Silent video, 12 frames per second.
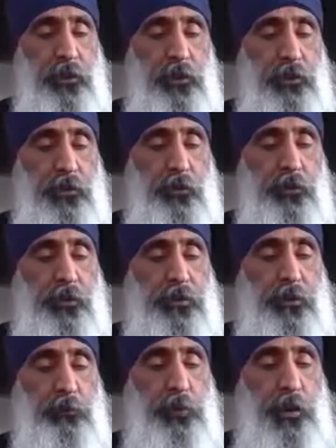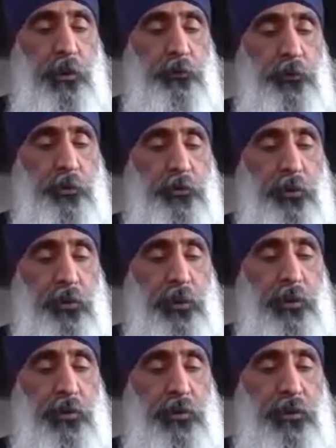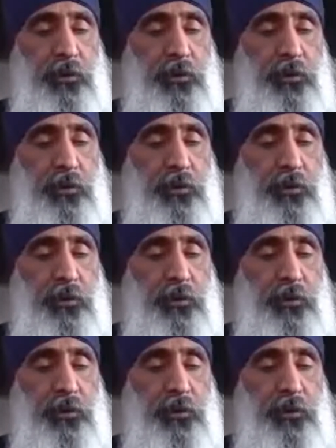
Notice the palms of your hands.